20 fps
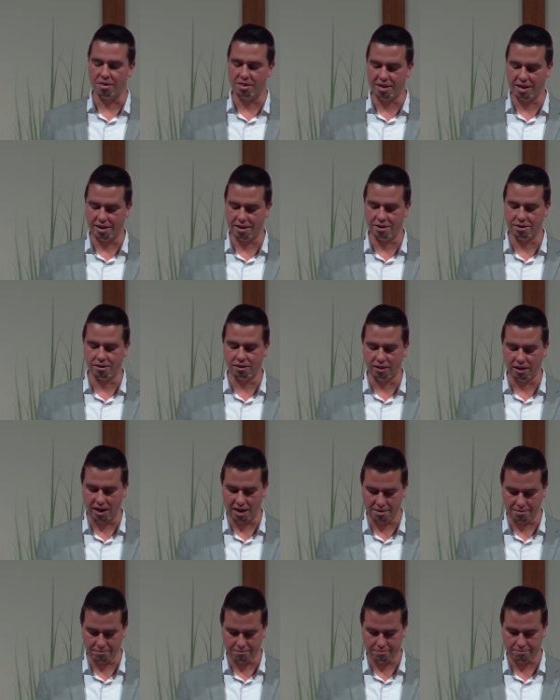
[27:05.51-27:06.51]
to the end of your
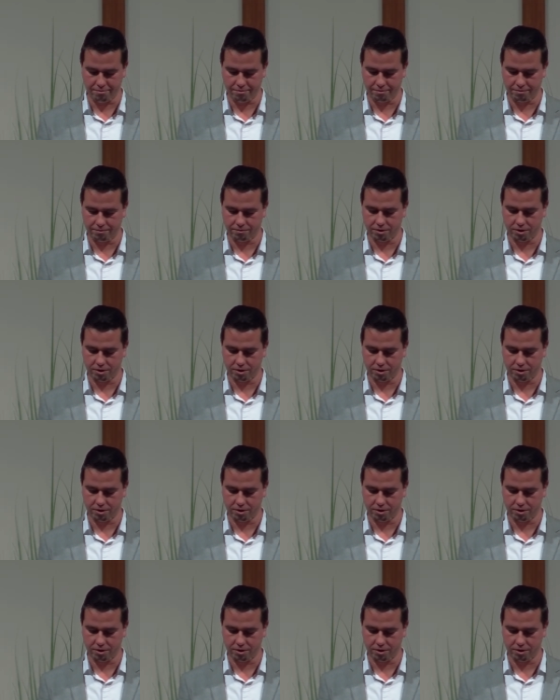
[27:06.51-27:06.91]
life,